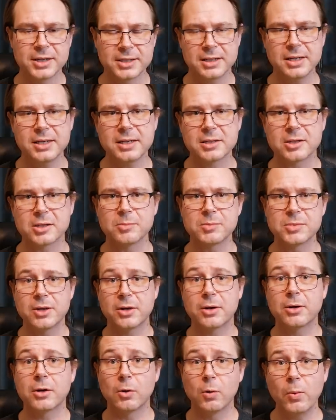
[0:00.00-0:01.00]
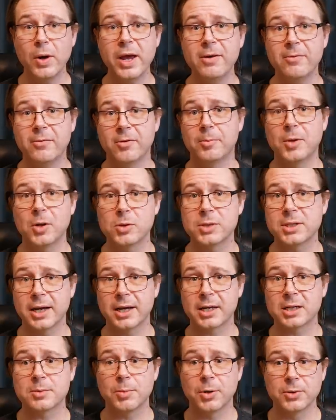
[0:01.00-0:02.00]
systems that are away from those
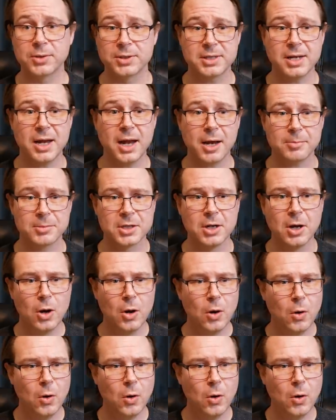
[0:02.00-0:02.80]
X-boat stops,